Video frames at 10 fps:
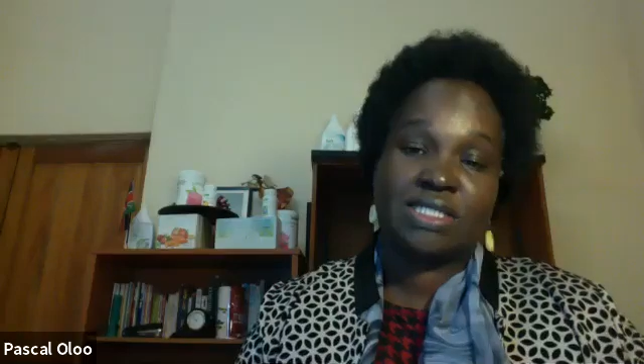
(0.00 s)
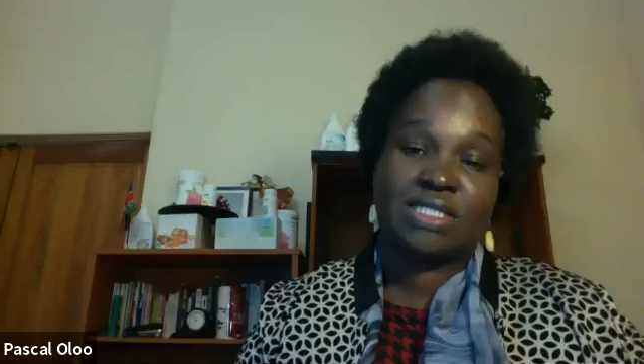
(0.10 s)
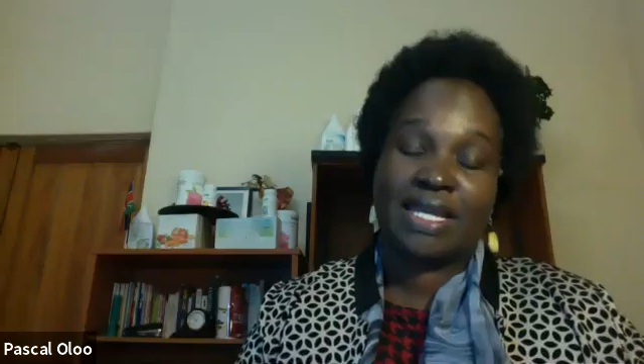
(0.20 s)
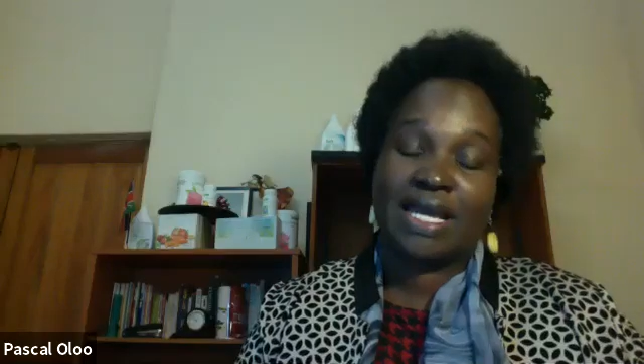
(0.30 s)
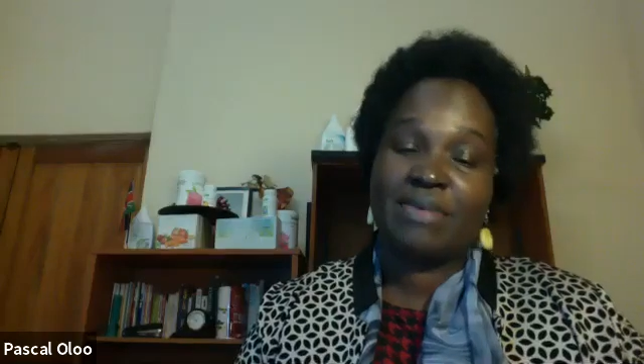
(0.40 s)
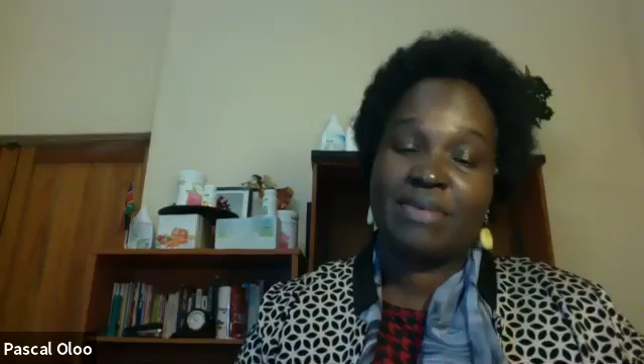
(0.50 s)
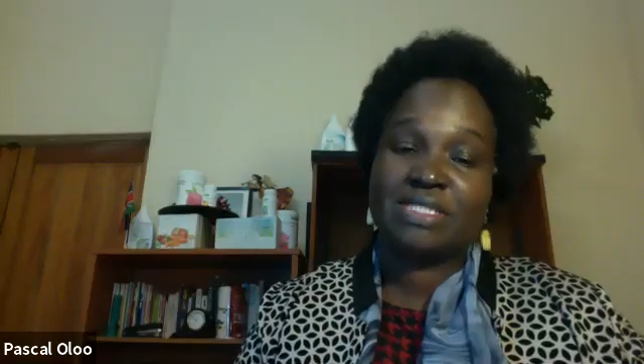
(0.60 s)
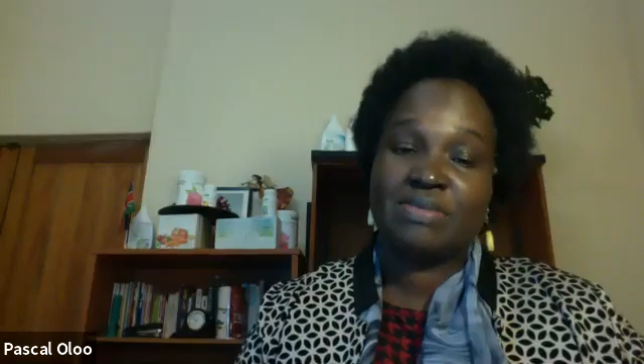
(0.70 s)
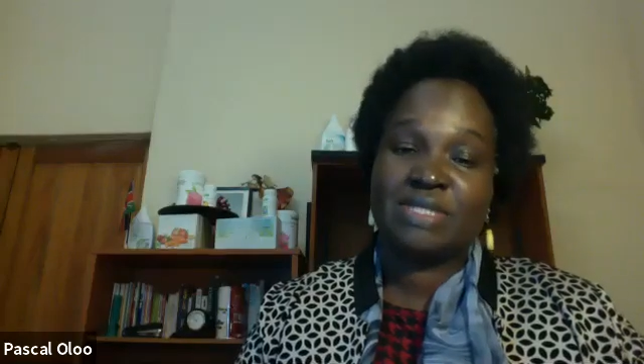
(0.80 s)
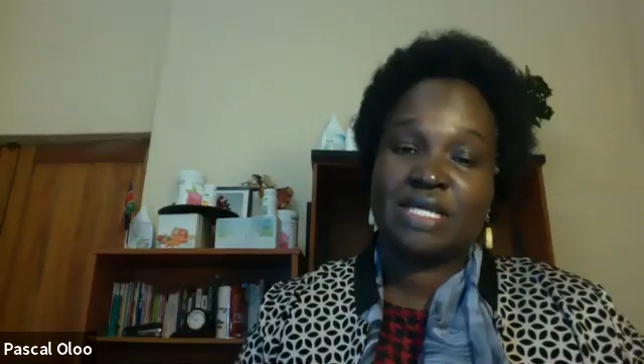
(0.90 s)
It can happen
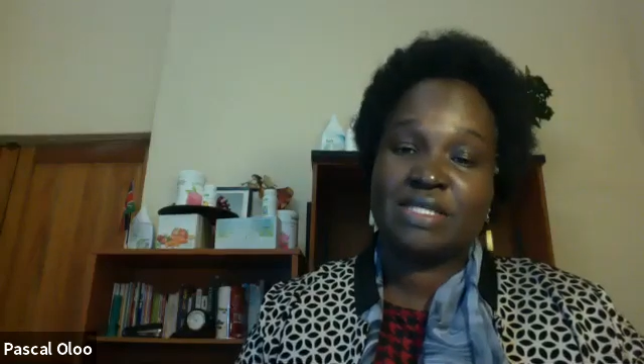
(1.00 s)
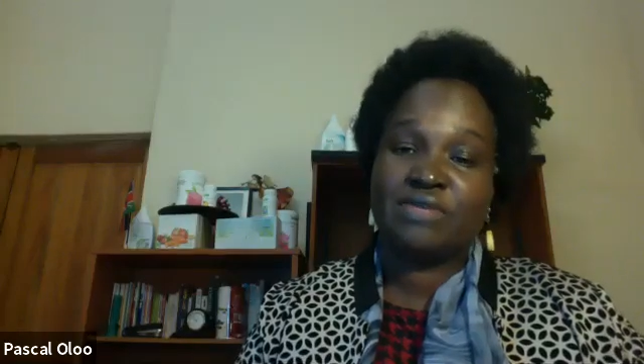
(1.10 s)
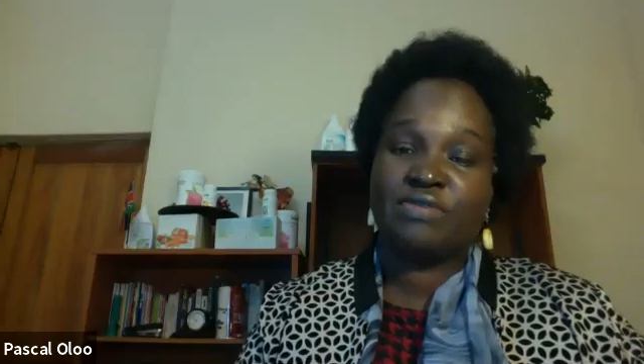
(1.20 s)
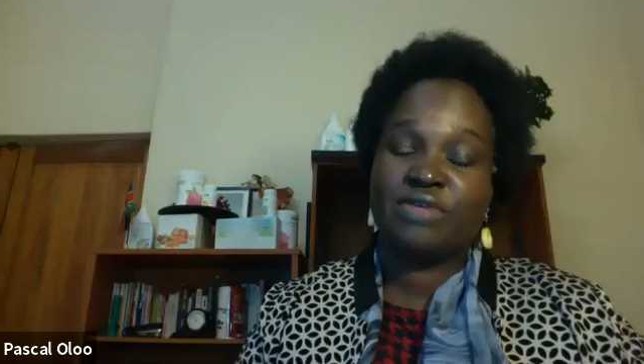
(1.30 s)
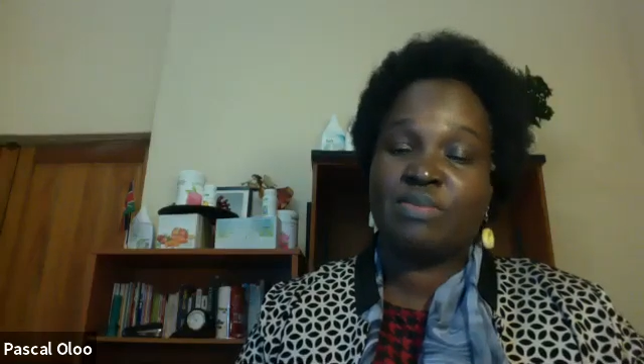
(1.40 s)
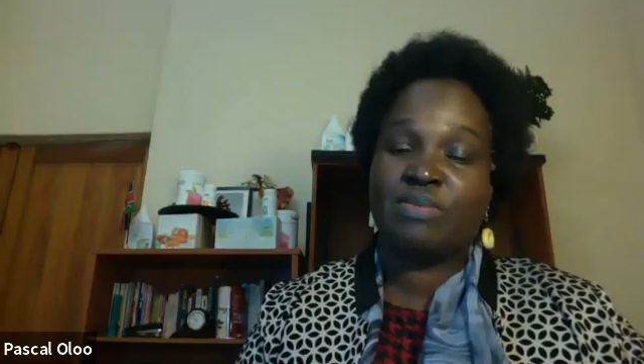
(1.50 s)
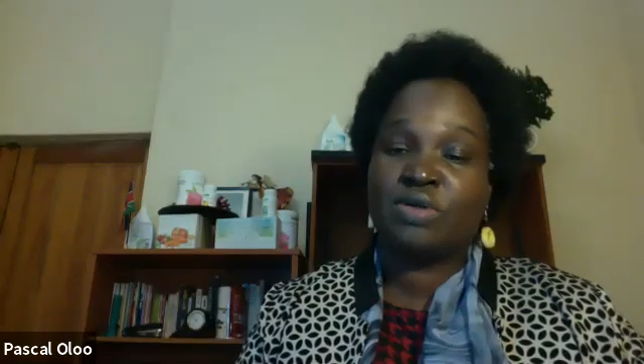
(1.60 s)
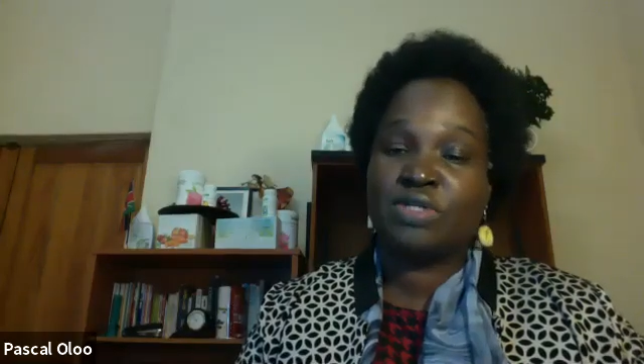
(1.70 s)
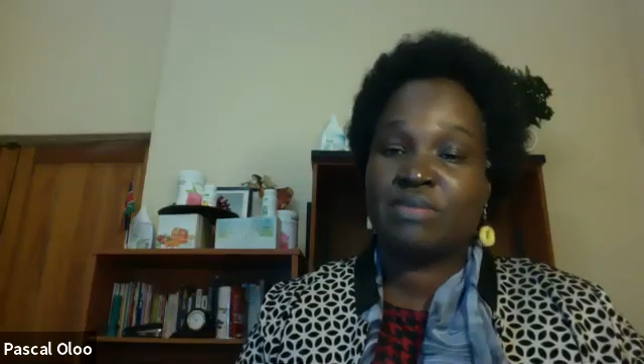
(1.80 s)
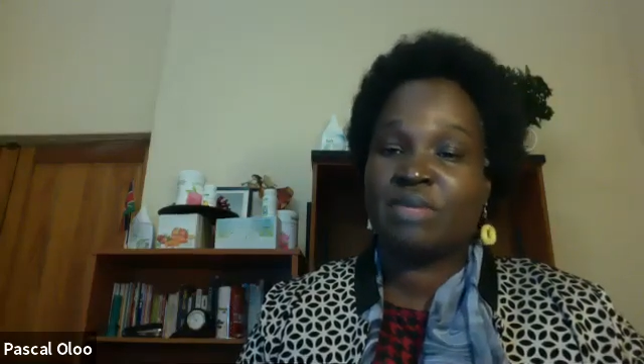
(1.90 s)
sometimes that we feel
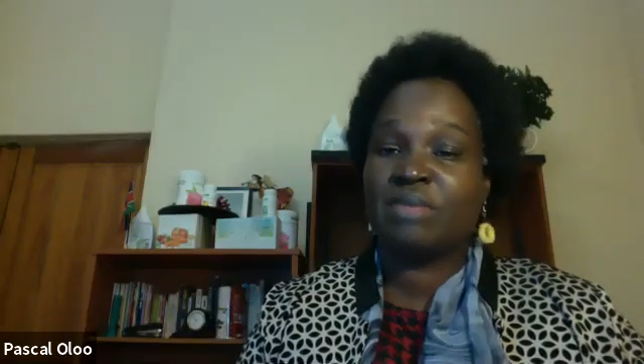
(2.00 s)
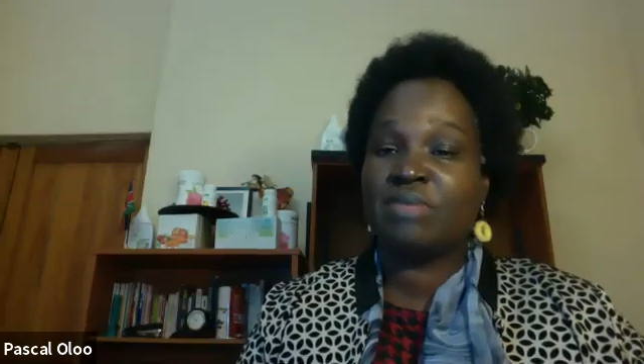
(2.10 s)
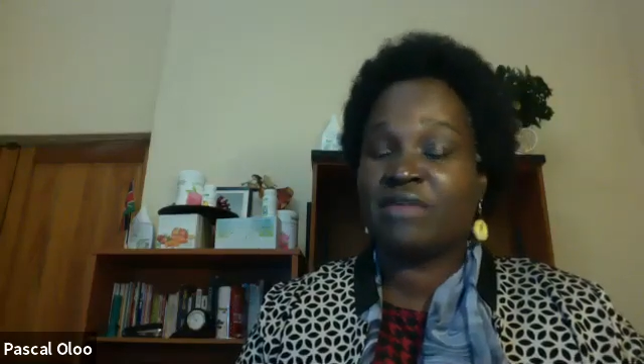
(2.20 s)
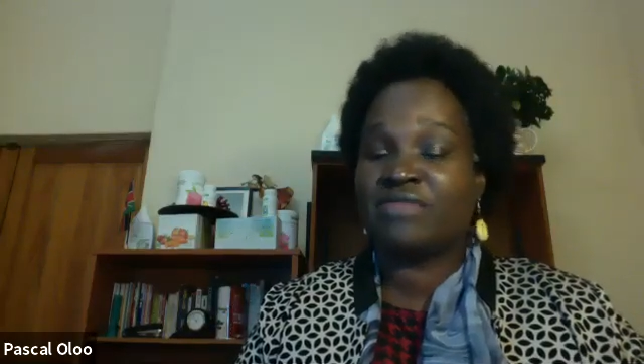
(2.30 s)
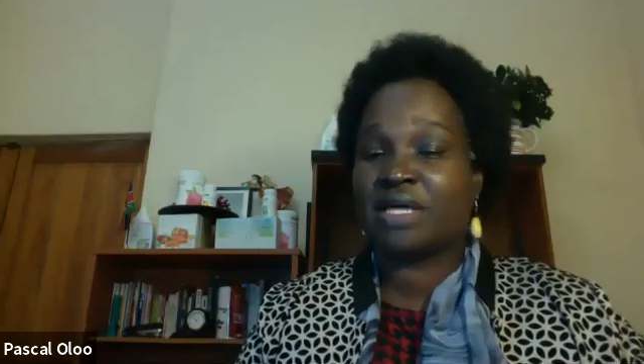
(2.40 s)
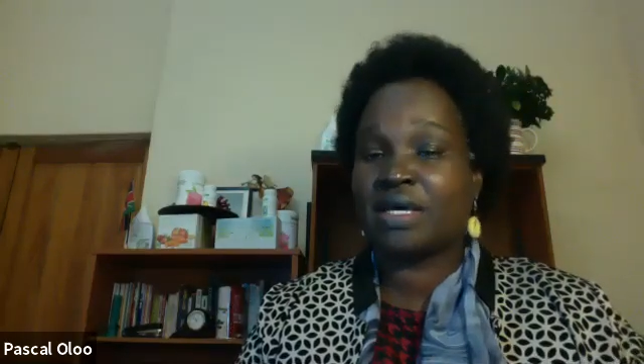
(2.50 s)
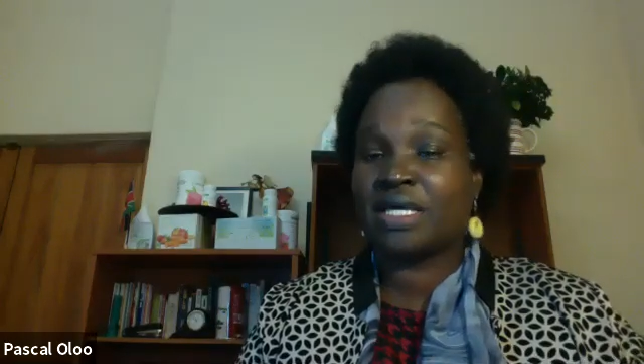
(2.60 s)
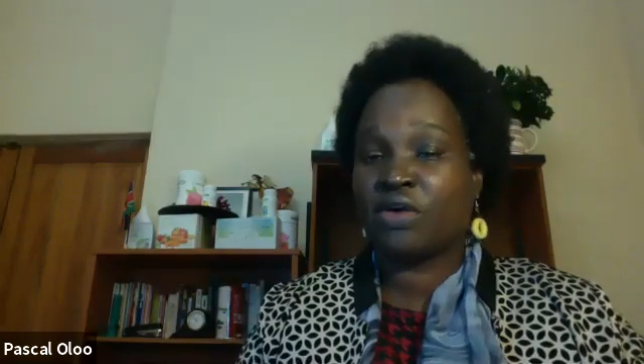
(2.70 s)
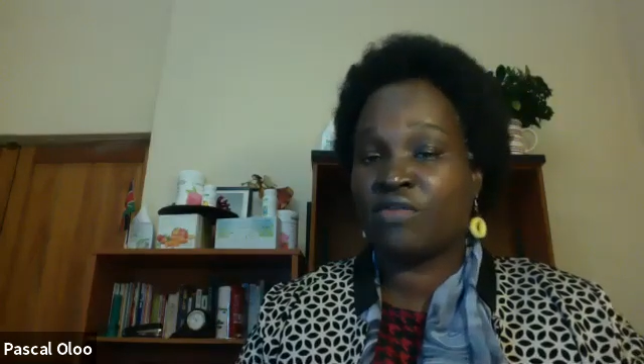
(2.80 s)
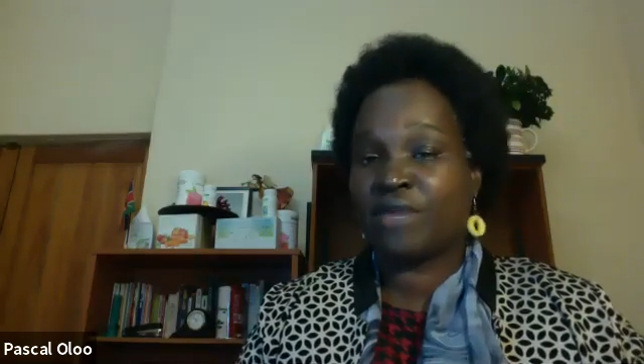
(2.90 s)
bloated, maybe after
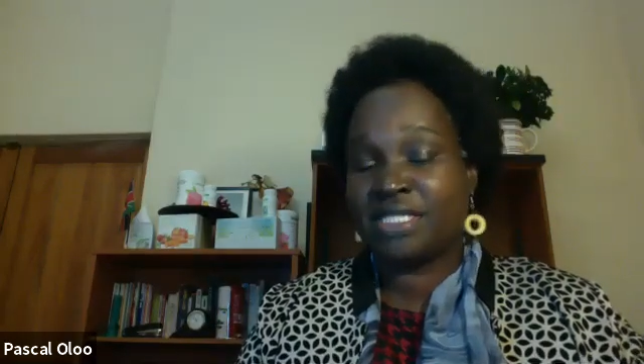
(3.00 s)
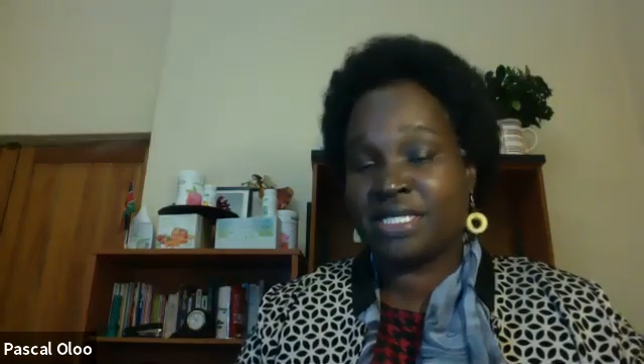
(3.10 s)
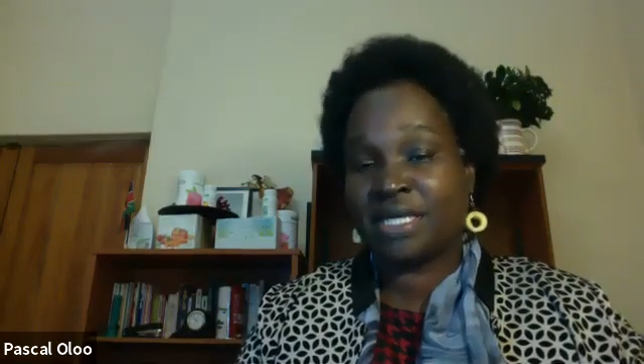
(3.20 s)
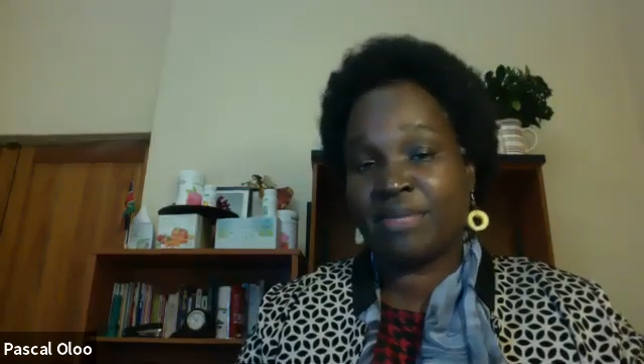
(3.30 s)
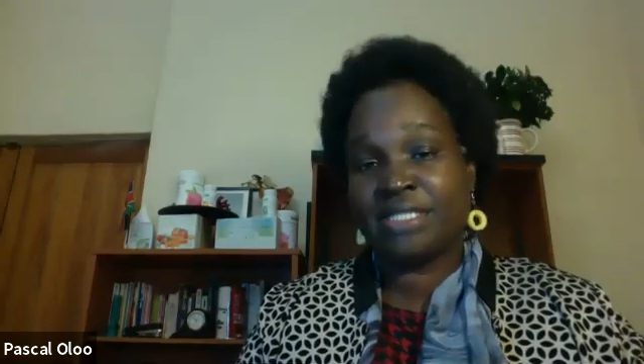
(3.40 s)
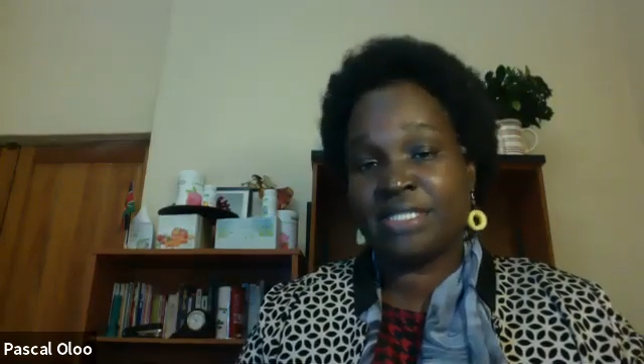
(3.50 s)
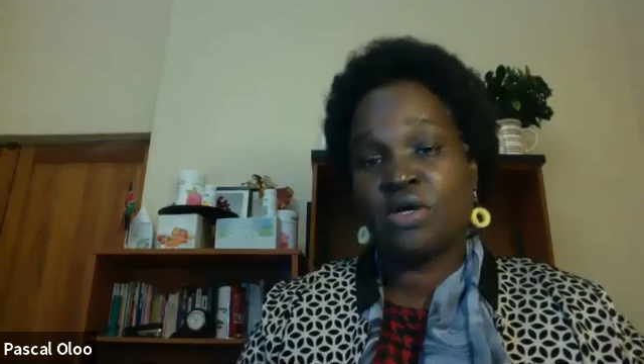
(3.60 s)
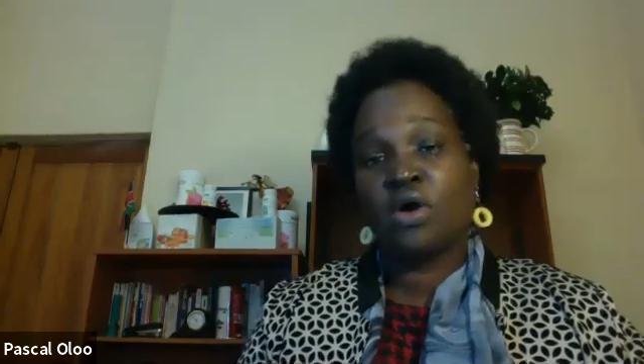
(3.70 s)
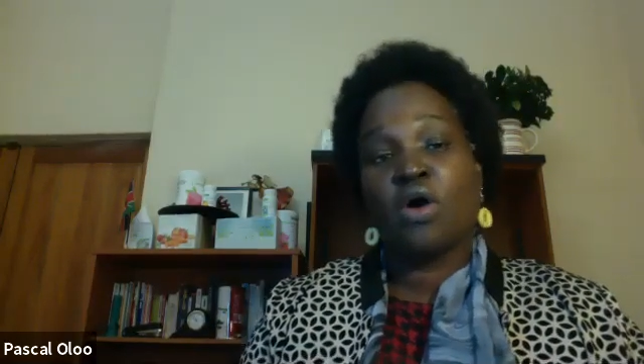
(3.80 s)
overeating a bit,